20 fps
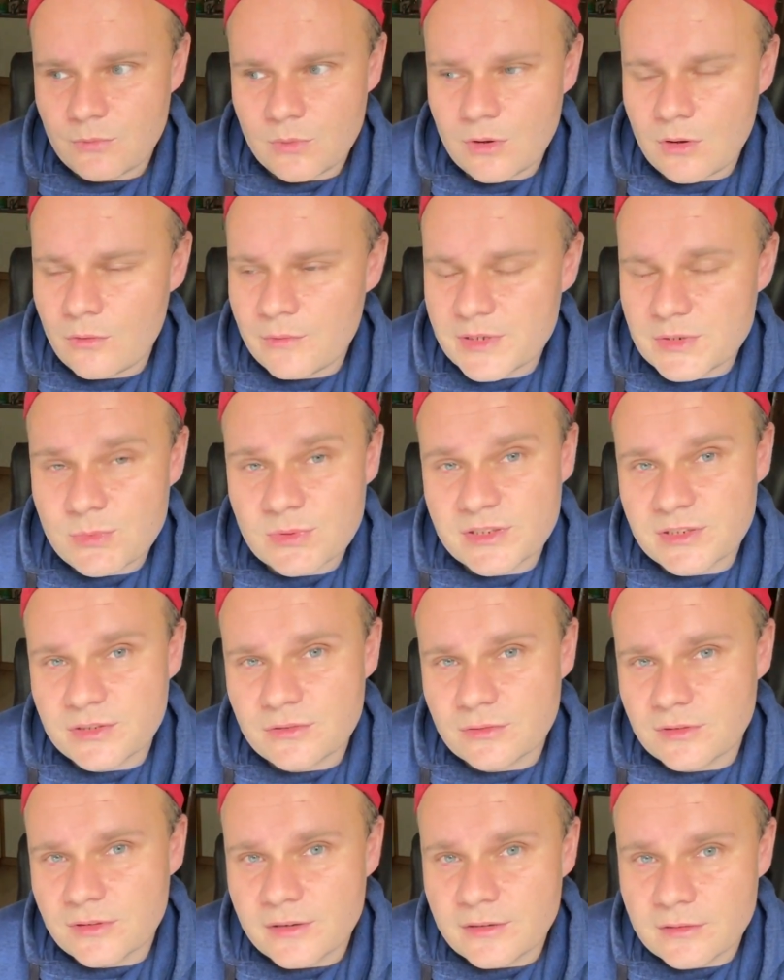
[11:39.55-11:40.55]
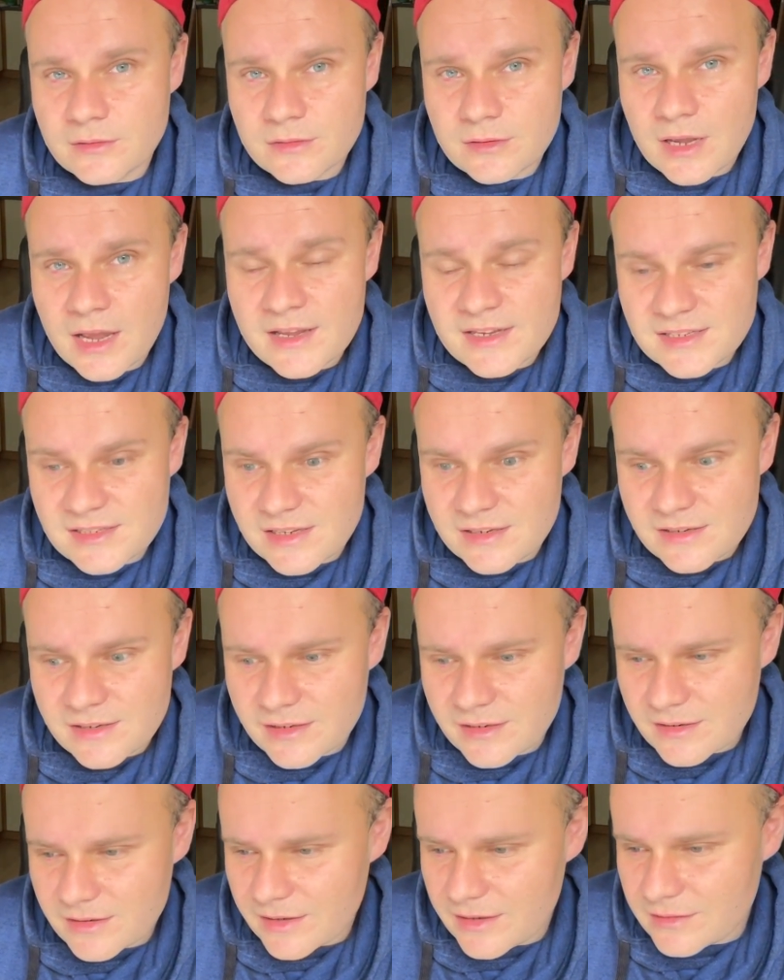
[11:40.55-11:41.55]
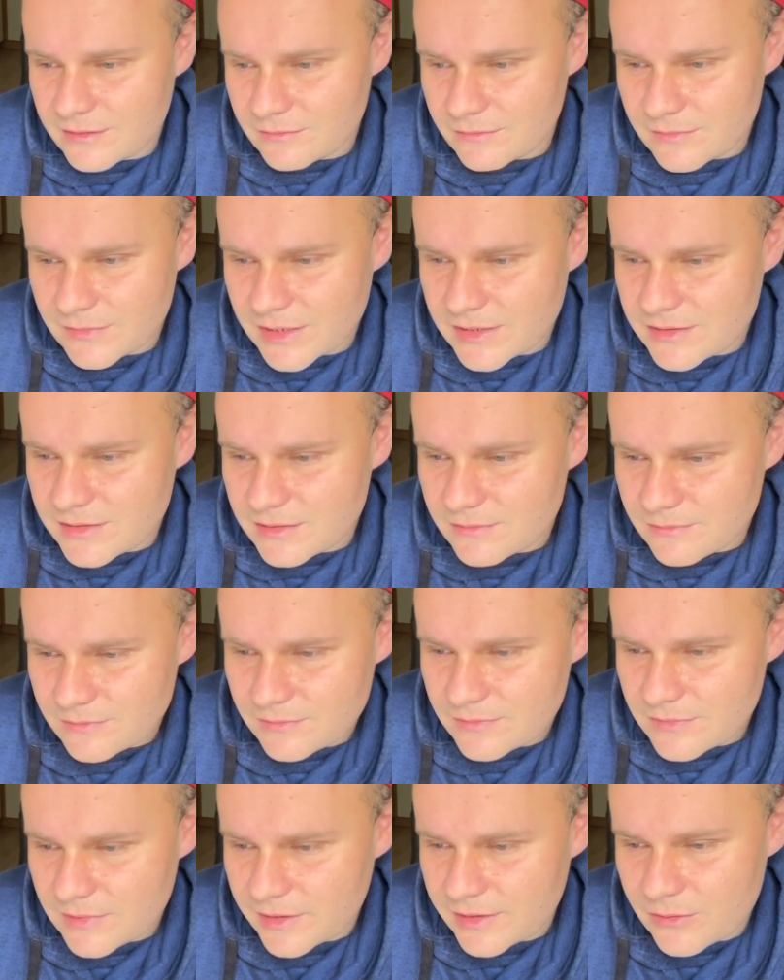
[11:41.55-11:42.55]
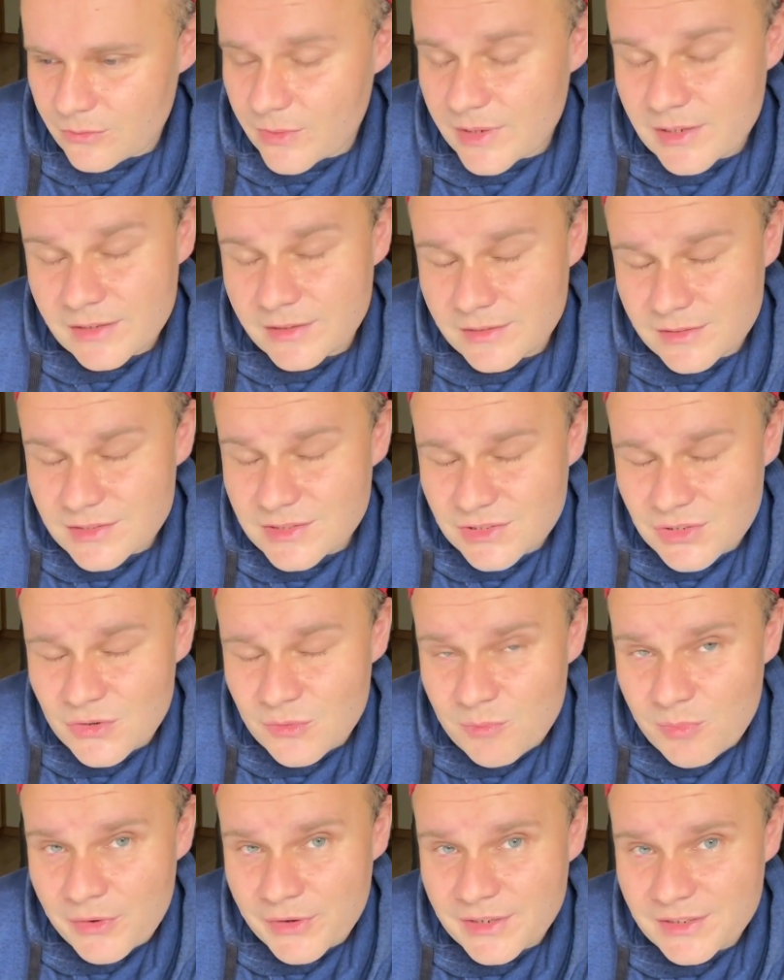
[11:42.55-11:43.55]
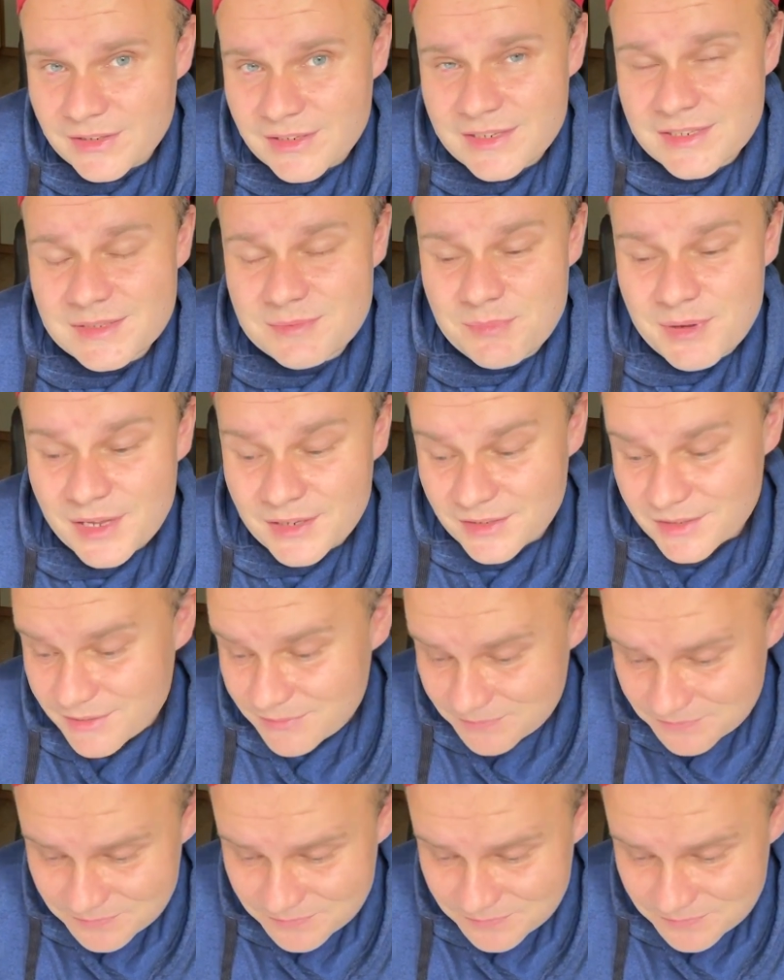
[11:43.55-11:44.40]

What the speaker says: always wanted to learn Icelandic, and it's like really so pointless, but